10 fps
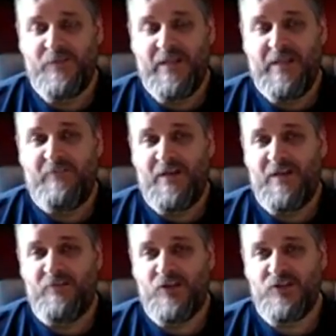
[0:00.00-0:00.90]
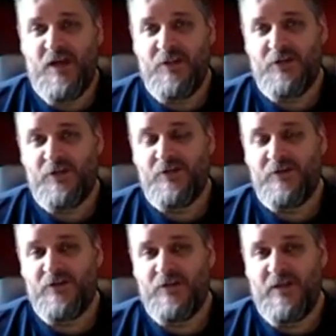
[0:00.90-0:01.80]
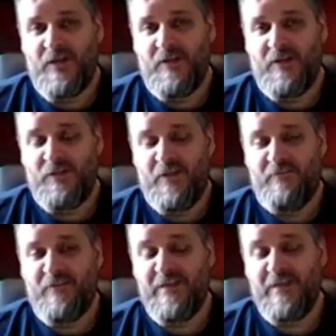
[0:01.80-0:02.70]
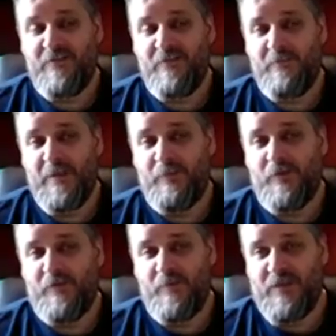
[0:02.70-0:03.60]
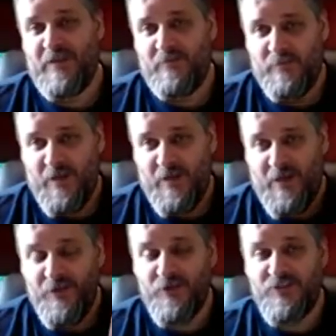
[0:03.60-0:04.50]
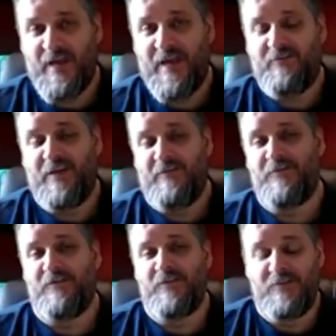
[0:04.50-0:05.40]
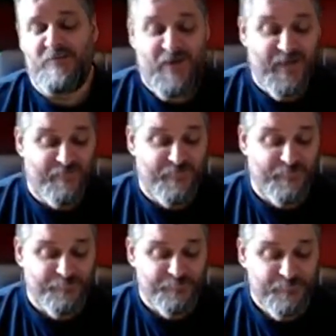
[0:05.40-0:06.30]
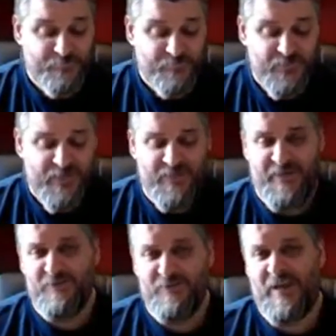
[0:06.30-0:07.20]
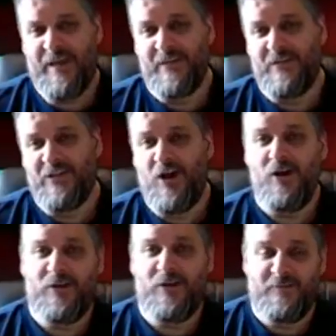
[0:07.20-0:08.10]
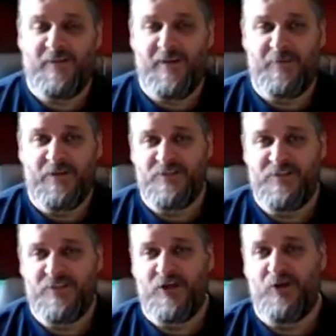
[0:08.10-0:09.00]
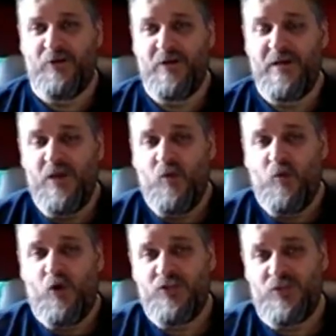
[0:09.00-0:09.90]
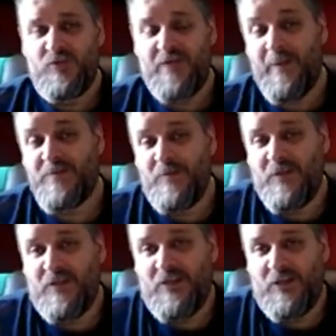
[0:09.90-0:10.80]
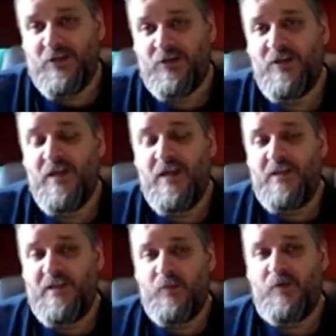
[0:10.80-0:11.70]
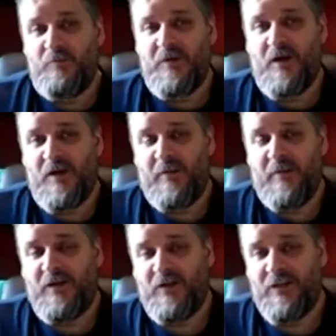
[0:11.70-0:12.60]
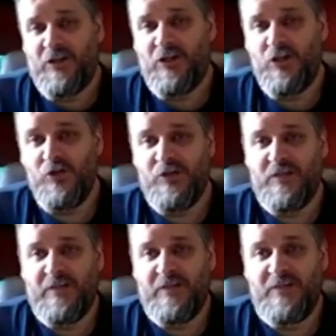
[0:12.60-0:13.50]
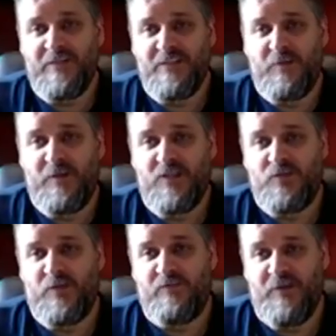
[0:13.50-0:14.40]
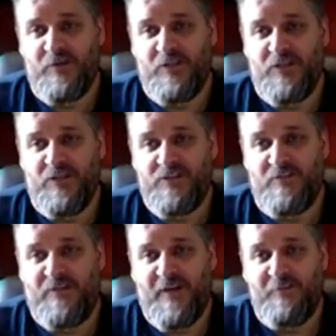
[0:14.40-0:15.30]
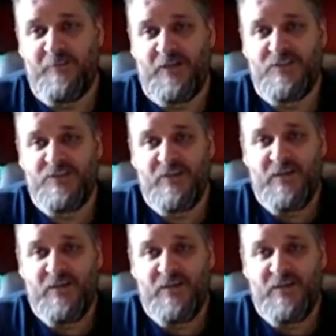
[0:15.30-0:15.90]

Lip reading: If any of those other, if any of the people from the other side of that 55 that have chatted longer than 5 minutes ago were to type something in here, they would be automatically included in this because we've limited it to 5 minutes.